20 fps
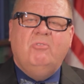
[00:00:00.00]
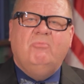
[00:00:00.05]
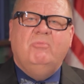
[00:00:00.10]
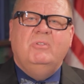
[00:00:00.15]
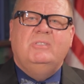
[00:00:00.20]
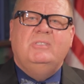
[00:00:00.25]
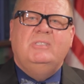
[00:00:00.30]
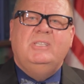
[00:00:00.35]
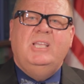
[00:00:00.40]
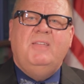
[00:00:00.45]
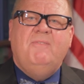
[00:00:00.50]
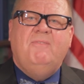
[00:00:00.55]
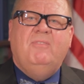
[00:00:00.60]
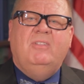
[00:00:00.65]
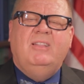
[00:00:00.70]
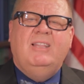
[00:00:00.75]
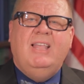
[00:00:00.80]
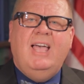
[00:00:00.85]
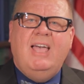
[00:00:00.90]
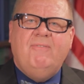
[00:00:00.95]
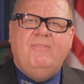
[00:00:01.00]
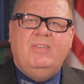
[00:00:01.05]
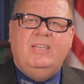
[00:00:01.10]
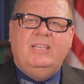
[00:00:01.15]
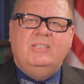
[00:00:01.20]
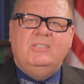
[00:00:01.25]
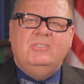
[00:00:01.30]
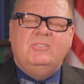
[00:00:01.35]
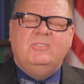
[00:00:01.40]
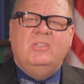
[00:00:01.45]
receive
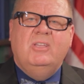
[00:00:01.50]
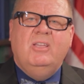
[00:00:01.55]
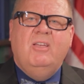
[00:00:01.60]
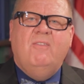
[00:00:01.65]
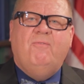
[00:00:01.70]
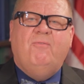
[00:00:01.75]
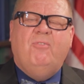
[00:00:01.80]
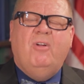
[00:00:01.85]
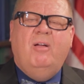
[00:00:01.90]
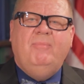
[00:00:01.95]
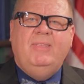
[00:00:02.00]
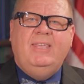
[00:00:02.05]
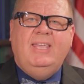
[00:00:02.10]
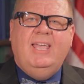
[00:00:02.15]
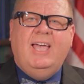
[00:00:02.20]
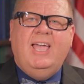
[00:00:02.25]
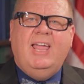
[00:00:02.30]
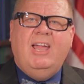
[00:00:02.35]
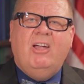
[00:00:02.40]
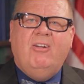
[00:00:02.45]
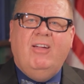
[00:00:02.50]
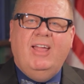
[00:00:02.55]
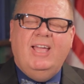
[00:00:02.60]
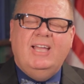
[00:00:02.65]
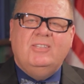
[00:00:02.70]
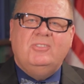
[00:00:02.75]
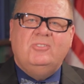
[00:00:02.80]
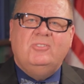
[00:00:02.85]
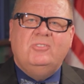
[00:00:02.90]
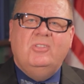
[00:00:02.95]
levies from the
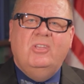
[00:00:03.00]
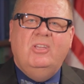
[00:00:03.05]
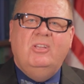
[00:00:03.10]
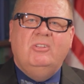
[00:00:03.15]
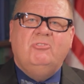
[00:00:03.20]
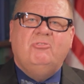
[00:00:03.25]
IRS